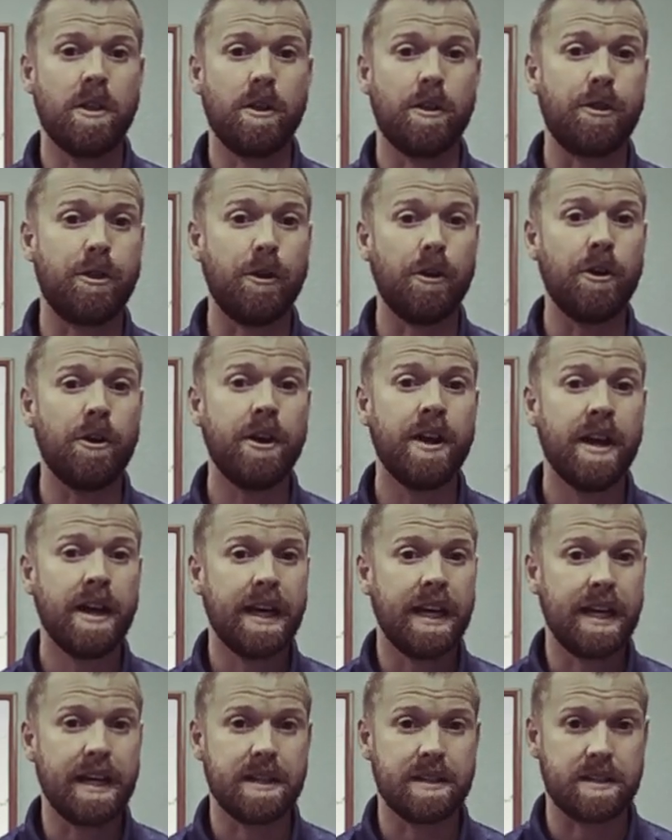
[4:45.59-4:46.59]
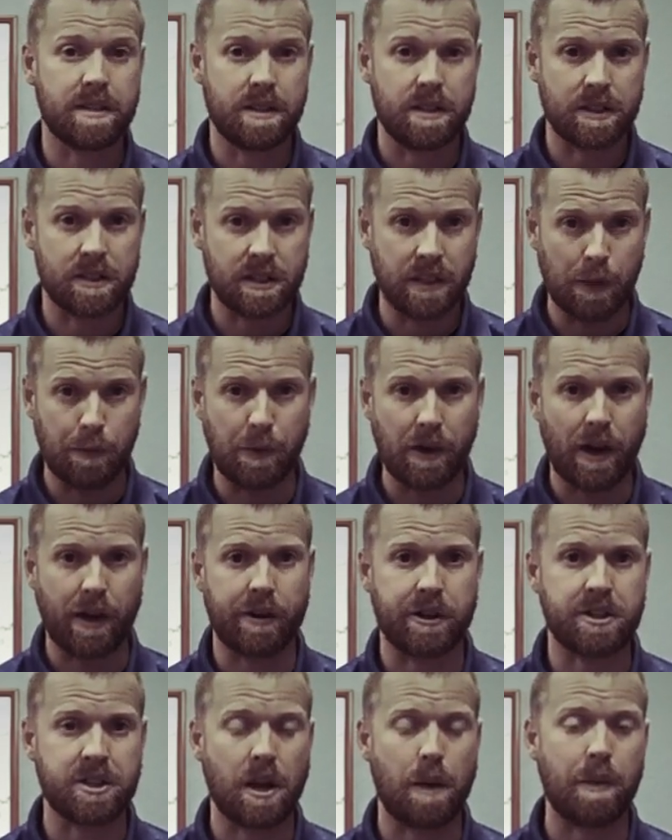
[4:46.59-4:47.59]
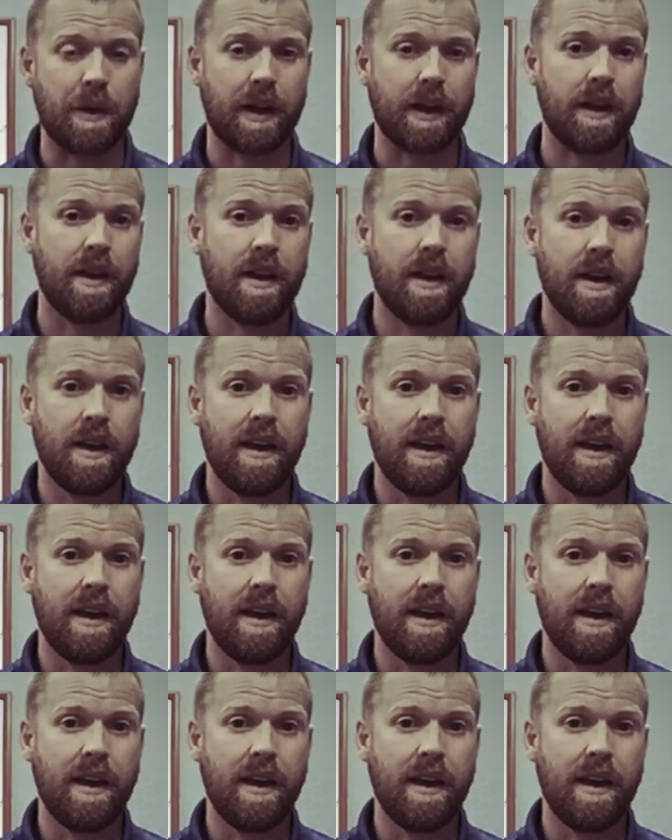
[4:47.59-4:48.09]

The third is sleeping on our stomach.